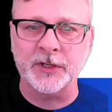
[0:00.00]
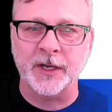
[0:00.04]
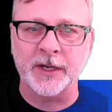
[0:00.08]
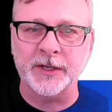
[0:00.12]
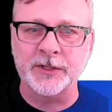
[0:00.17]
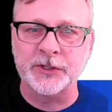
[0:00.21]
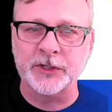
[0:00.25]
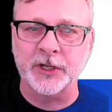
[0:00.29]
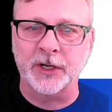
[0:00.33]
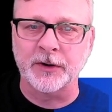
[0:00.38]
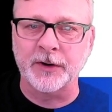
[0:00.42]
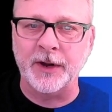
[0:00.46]
it
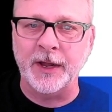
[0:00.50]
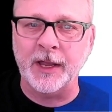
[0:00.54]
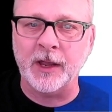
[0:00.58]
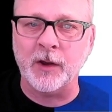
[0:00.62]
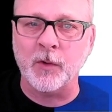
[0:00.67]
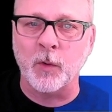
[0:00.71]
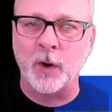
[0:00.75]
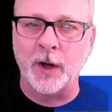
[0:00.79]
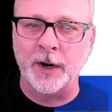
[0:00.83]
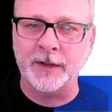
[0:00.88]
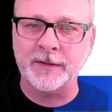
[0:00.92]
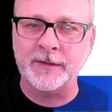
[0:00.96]
can generate
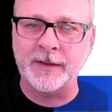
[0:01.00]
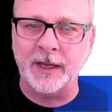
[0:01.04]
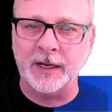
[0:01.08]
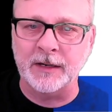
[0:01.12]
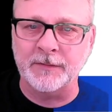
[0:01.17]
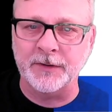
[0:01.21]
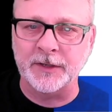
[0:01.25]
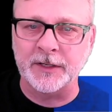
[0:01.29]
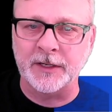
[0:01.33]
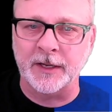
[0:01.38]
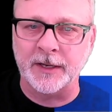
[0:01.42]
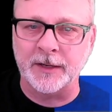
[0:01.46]

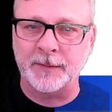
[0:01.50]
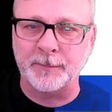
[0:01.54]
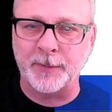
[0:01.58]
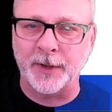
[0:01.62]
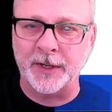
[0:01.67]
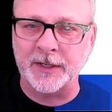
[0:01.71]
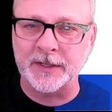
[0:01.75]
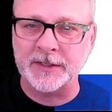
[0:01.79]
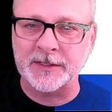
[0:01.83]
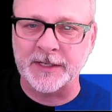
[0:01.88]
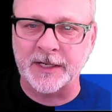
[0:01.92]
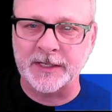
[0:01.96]
quantitative
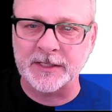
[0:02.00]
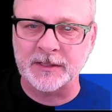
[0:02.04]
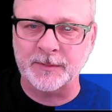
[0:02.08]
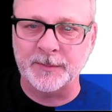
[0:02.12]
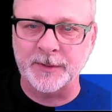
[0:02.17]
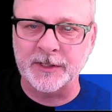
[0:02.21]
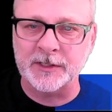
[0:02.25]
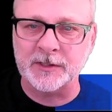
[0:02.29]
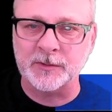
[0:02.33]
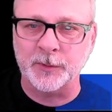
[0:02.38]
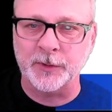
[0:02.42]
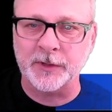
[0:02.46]
abundance
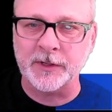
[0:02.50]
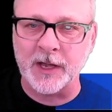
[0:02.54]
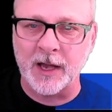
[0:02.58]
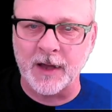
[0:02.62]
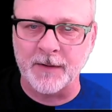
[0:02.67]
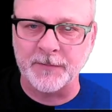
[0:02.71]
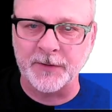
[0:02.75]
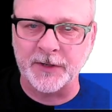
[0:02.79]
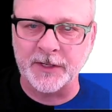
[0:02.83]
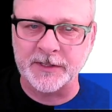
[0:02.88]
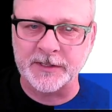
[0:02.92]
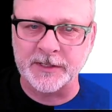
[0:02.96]
estimates with
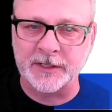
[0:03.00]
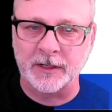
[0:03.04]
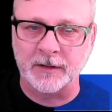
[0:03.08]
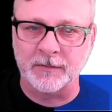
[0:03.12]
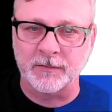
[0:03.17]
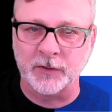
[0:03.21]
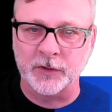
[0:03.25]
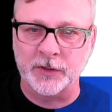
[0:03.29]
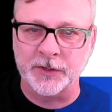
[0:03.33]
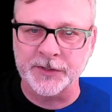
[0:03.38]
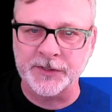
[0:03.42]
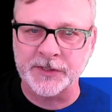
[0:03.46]
confidence
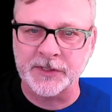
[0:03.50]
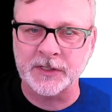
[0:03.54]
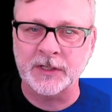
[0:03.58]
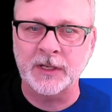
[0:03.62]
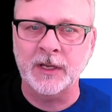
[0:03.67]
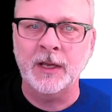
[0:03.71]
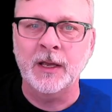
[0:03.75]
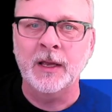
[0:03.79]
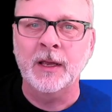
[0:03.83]
intervals.